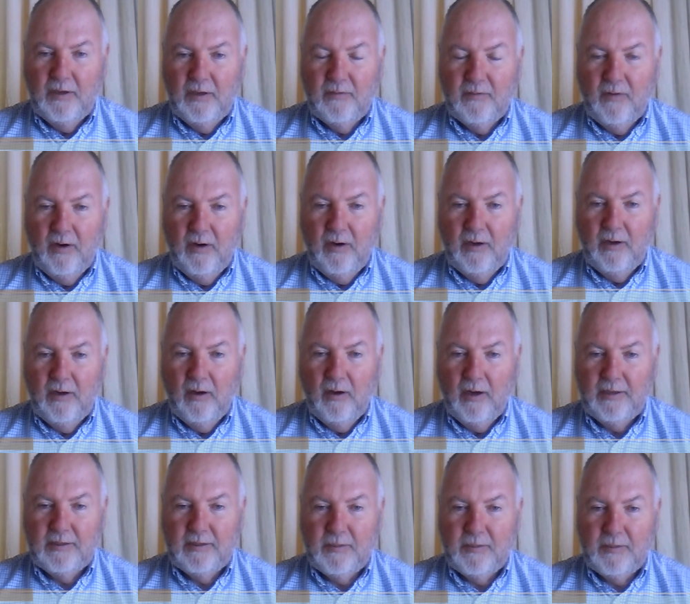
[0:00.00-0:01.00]
It's very
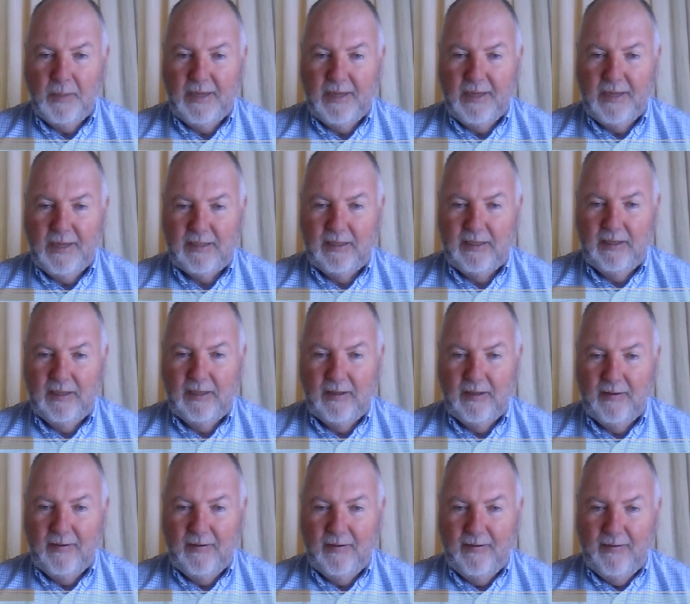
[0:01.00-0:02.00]
hot and spicy,
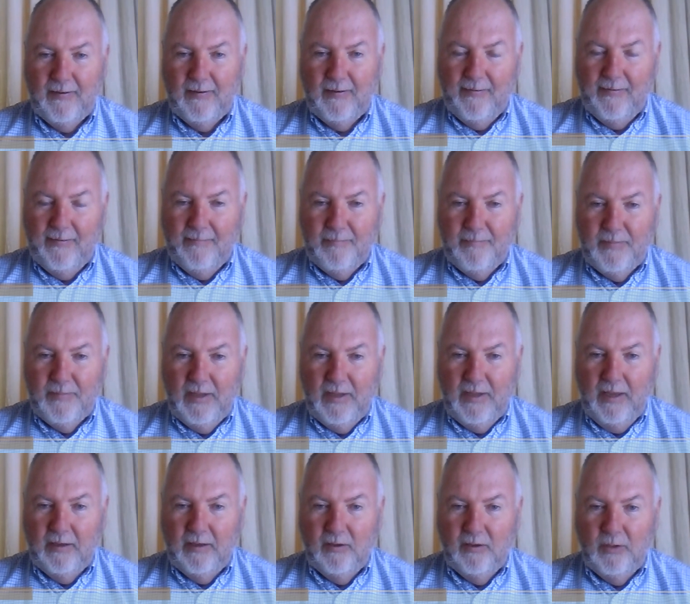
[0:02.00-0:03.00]

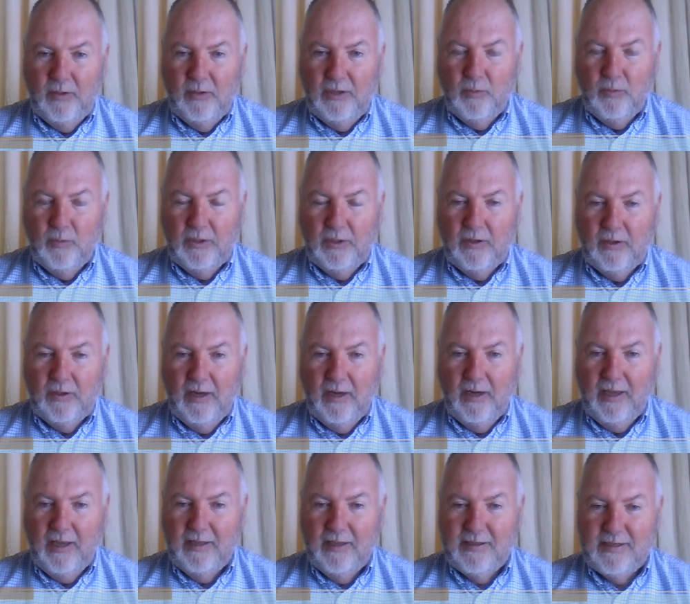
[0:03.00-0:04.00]
and you eat with your
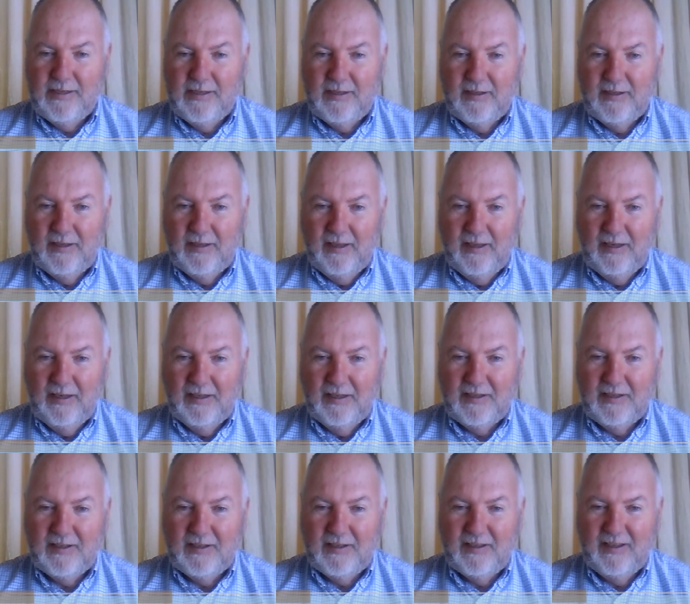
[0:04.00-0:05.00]
hands, and
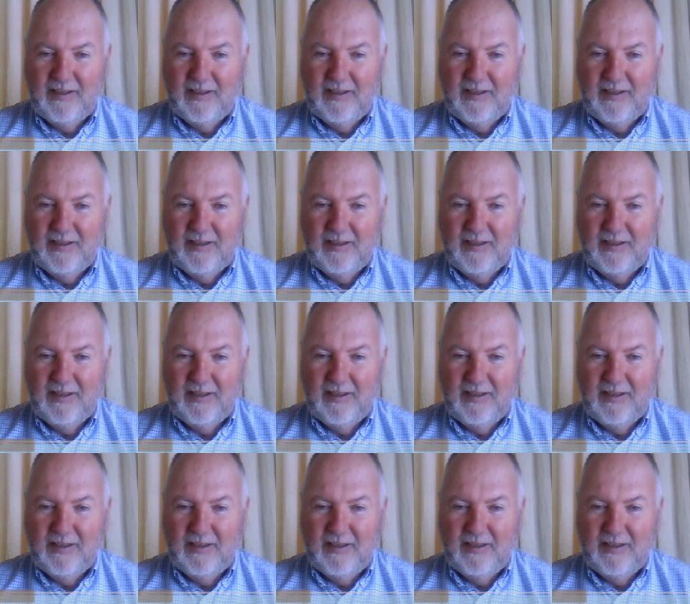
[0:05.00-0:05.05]
it's